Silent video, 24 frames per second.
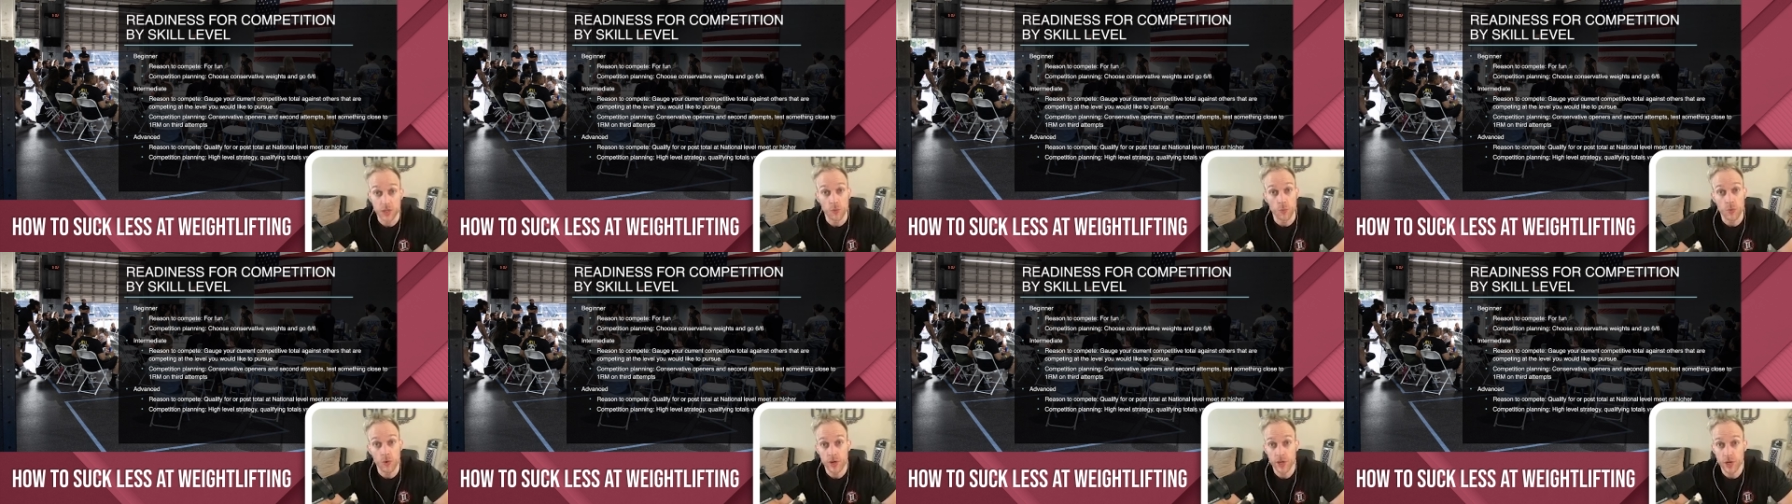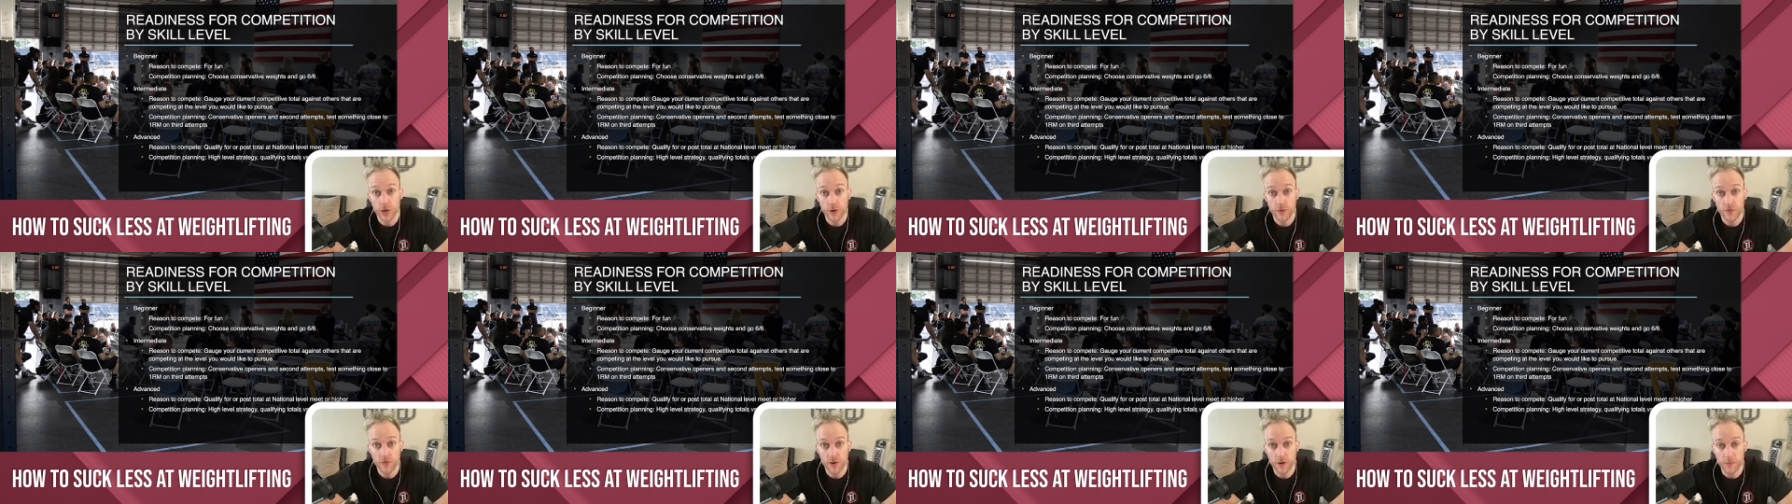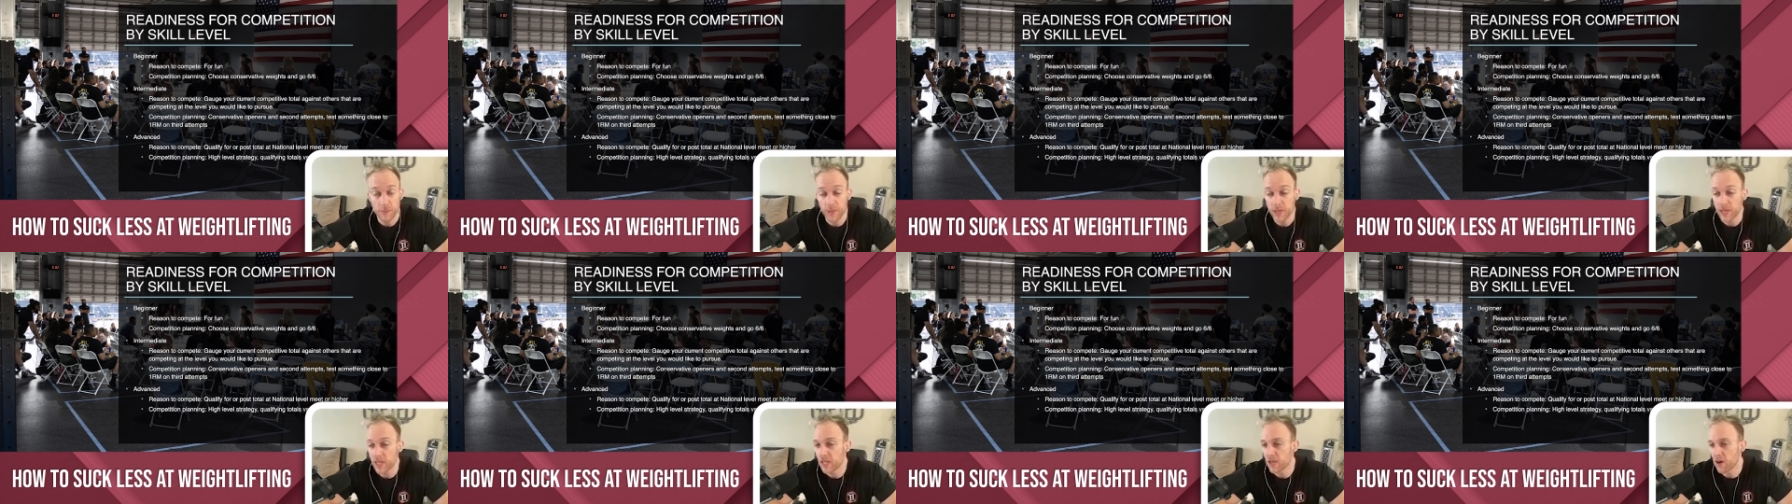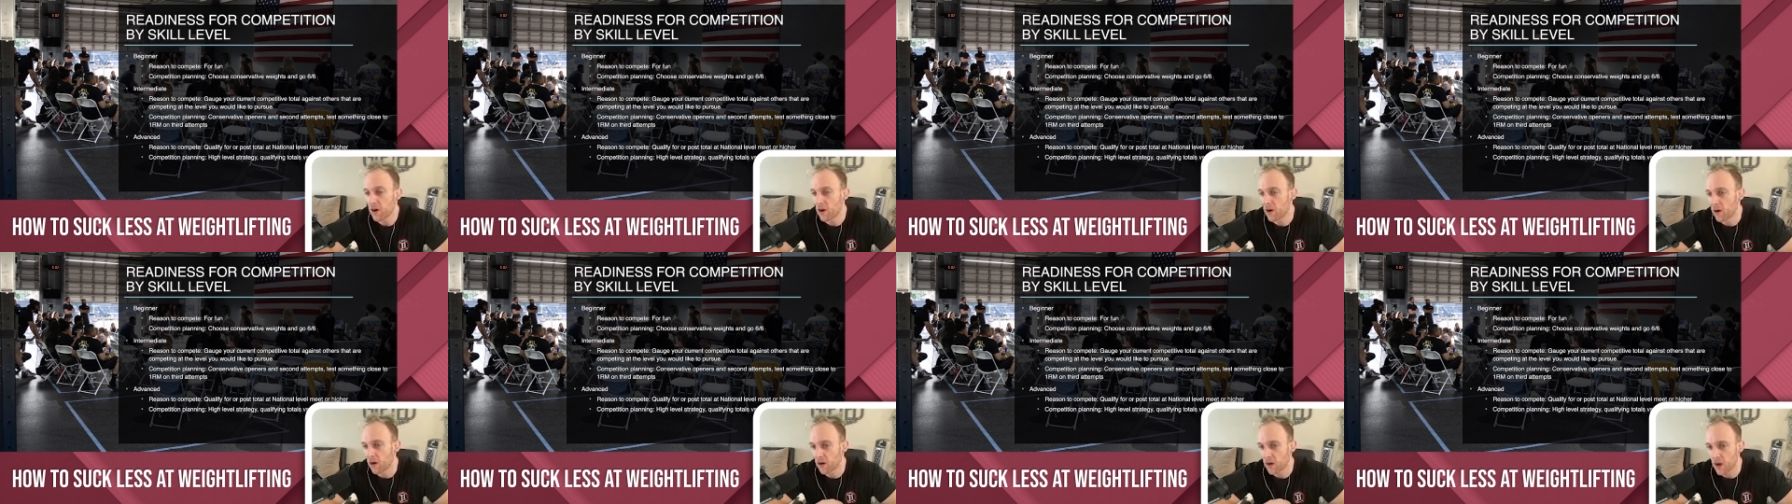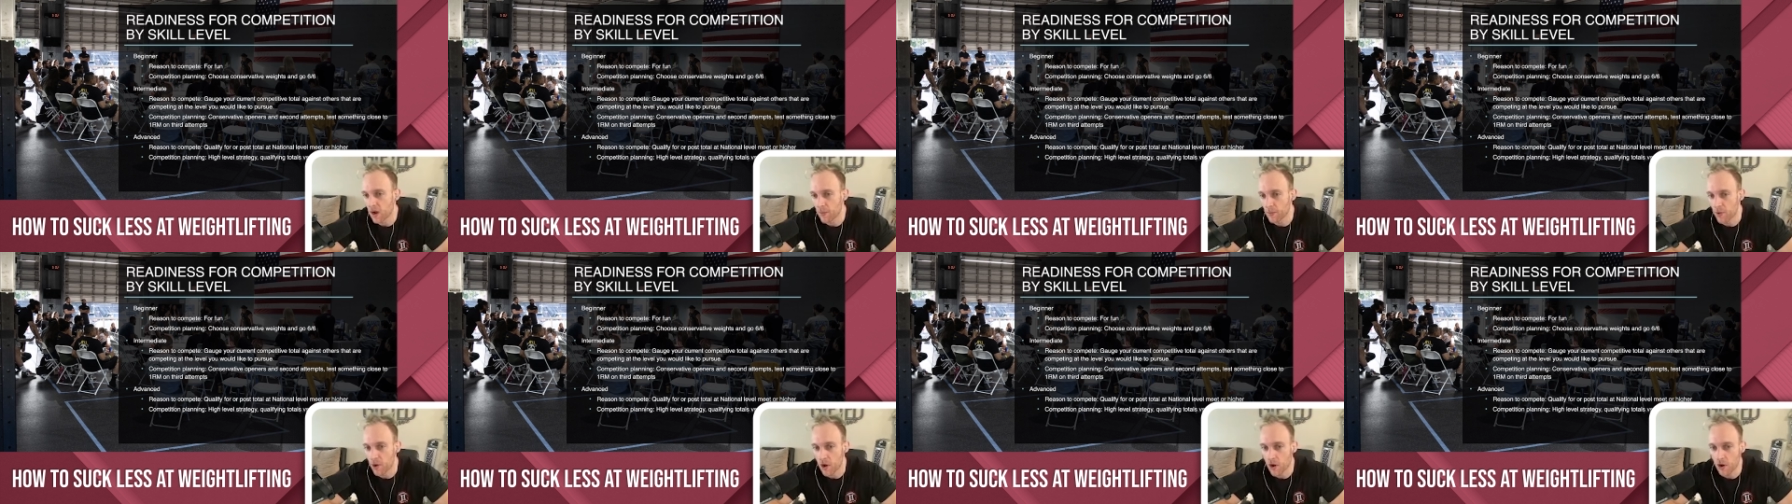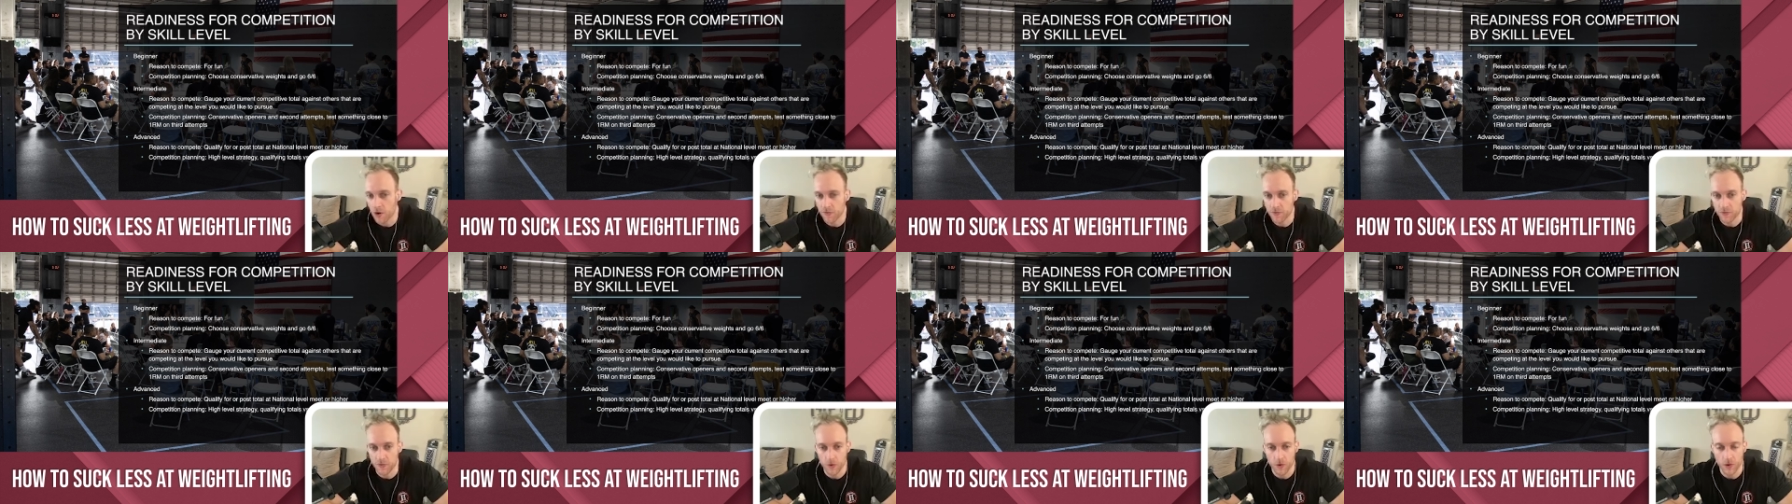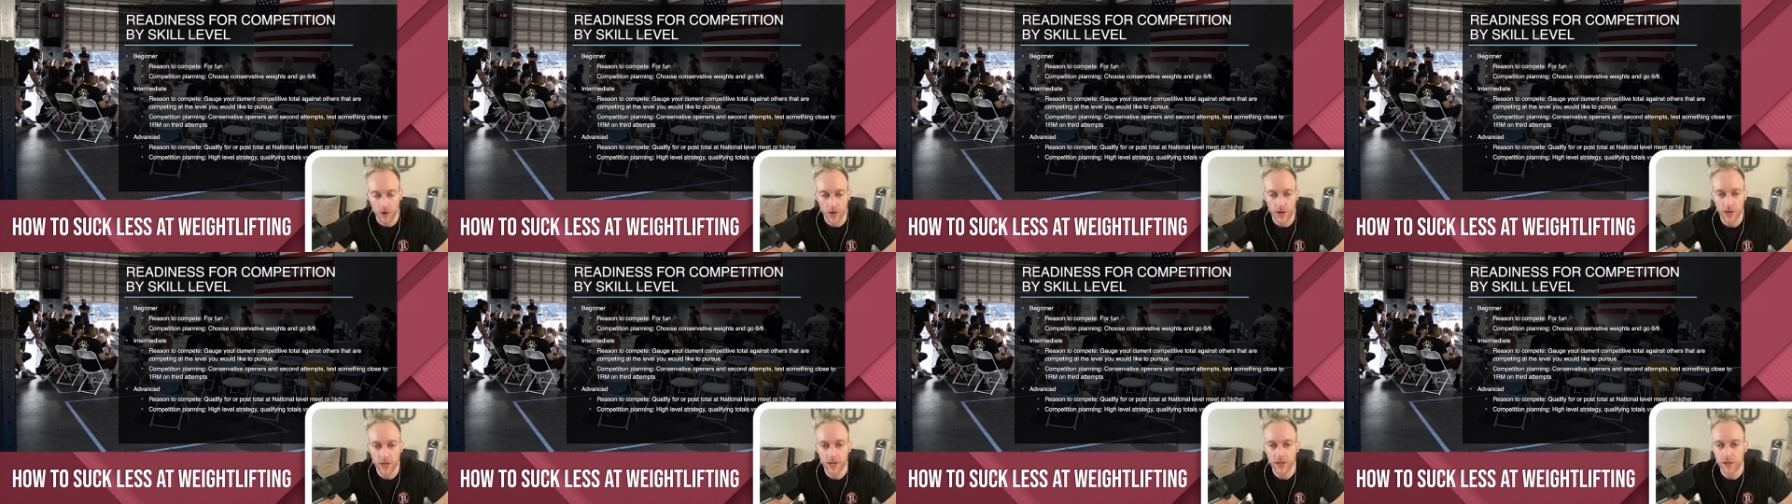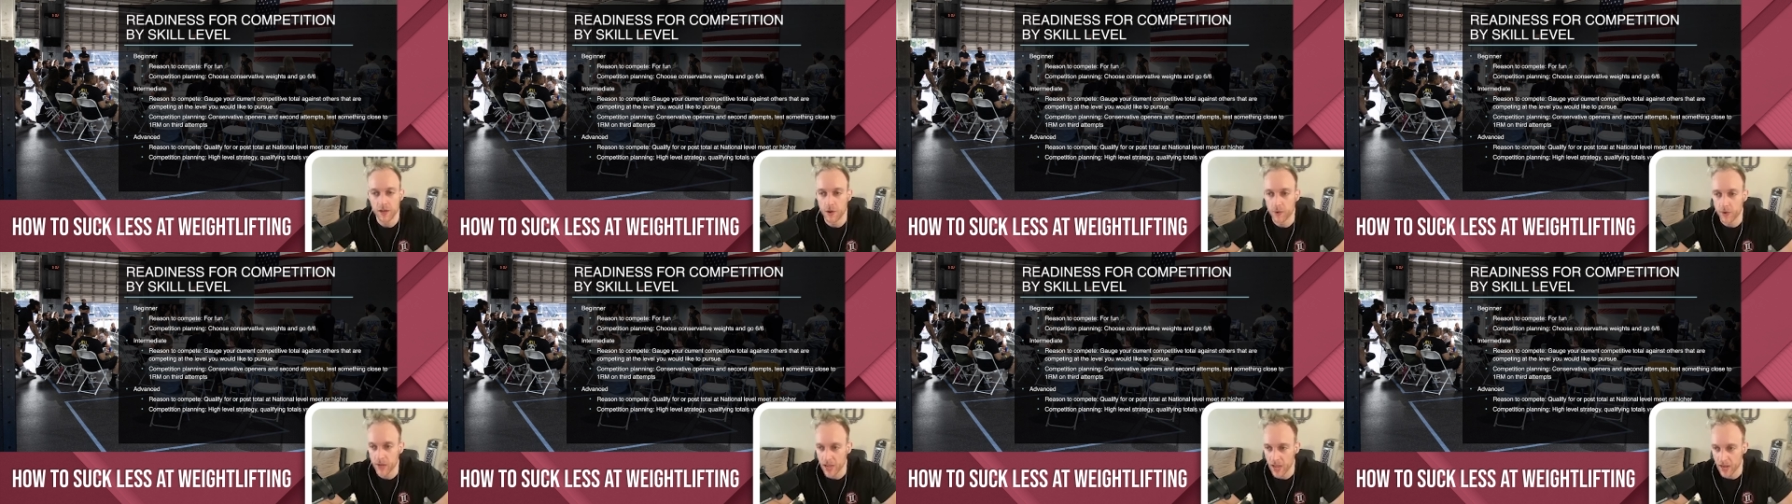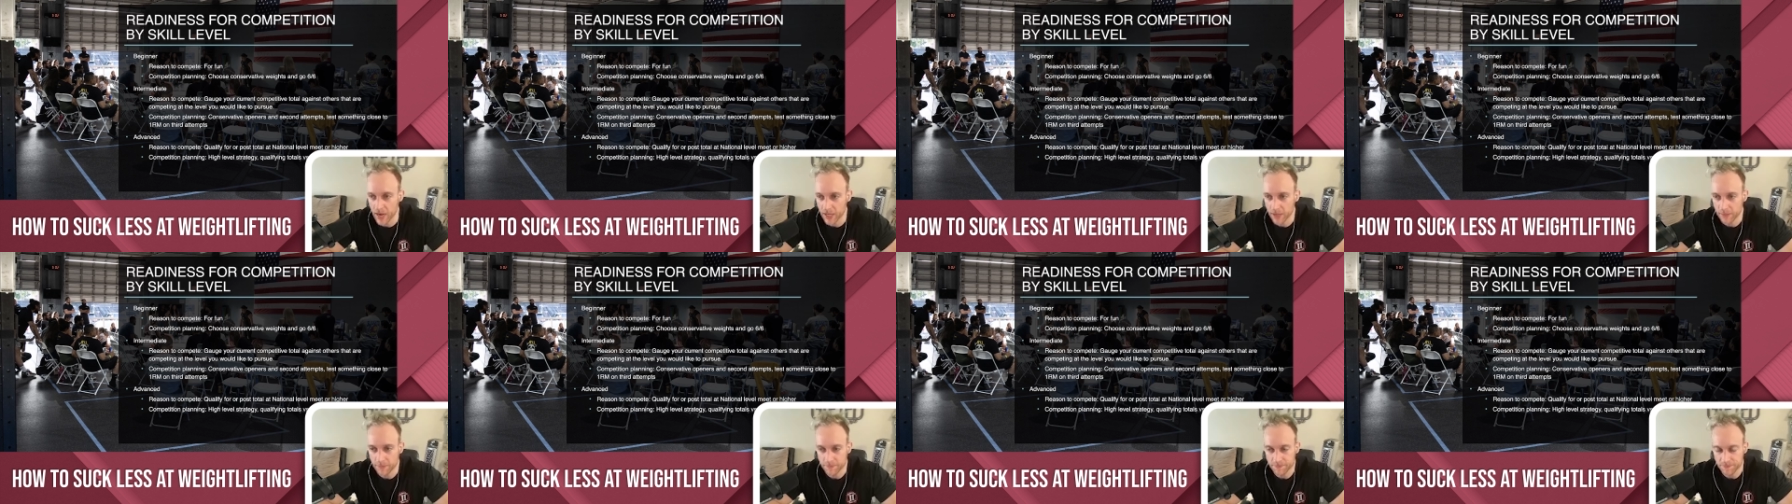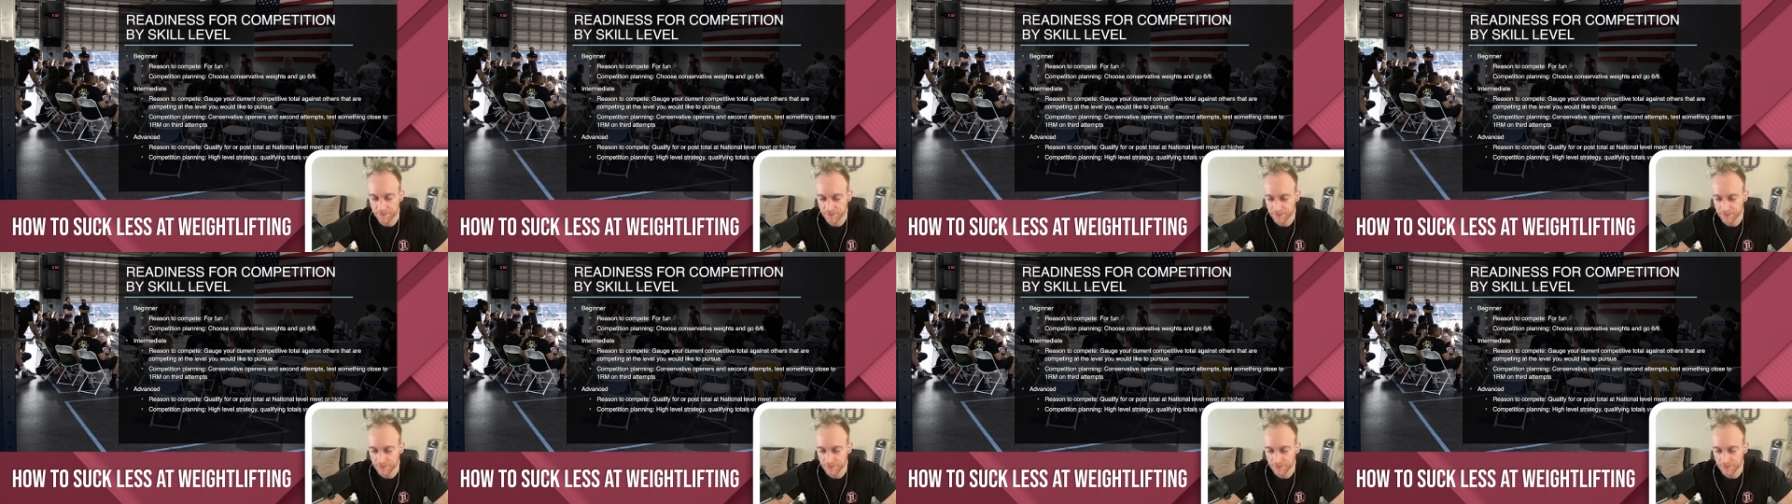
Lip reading: You want to go for a PR, I'm all for it. Go get it.